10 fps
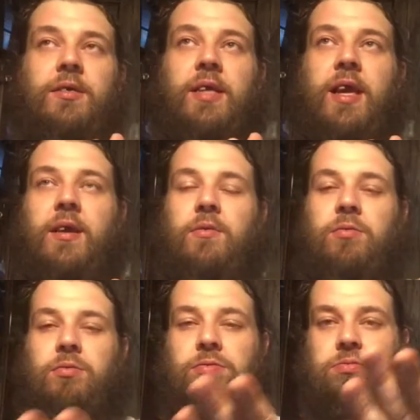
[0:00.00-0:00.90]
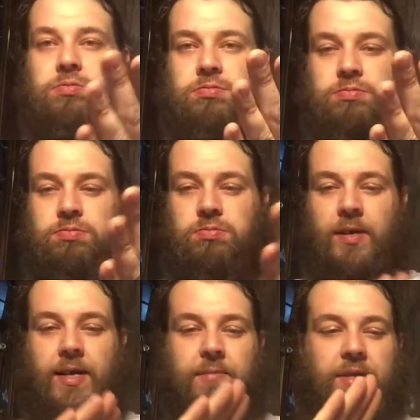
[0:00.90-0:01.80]
Now,
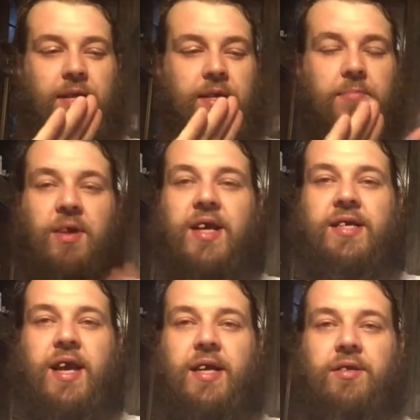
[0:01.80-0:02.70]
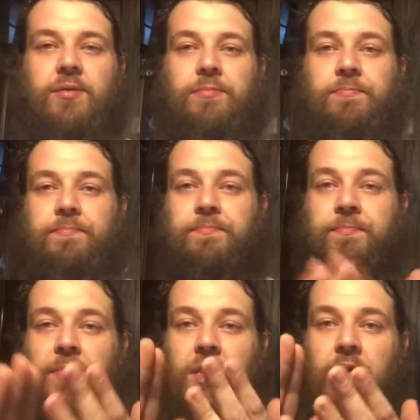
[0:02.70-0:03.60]
when it comes down to the brass tacks,
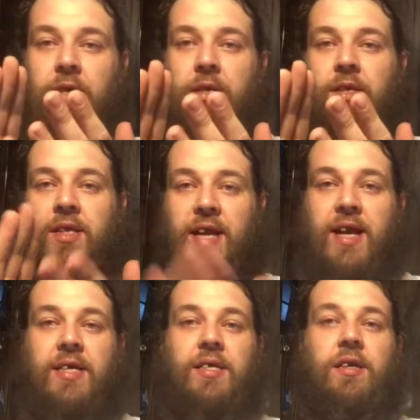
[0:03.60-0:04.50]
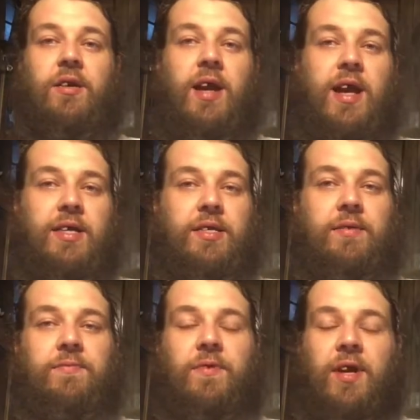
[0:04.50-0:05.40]
the guys that are
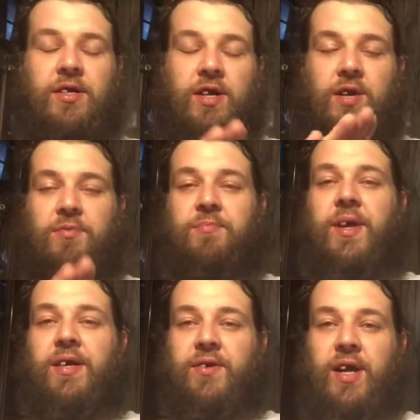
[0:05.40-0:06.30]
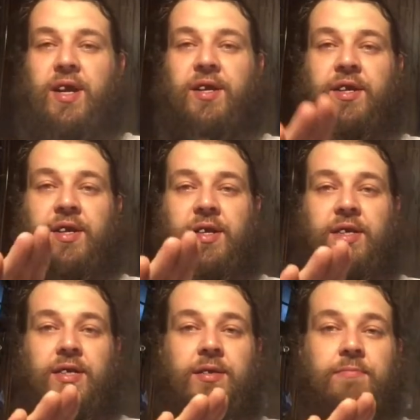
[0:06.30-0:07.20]
asking for extra help on Patreon
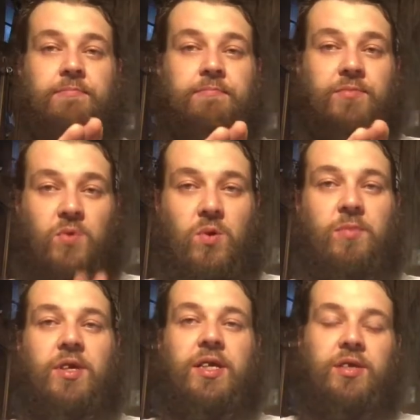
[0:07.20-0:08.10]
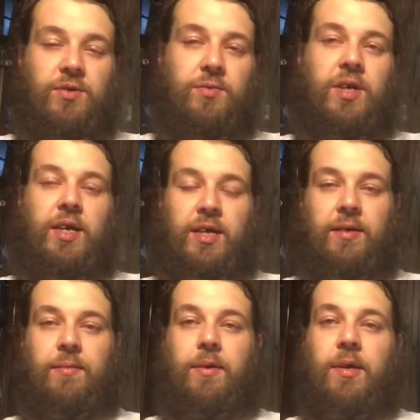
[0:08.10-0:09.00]
normally do need it.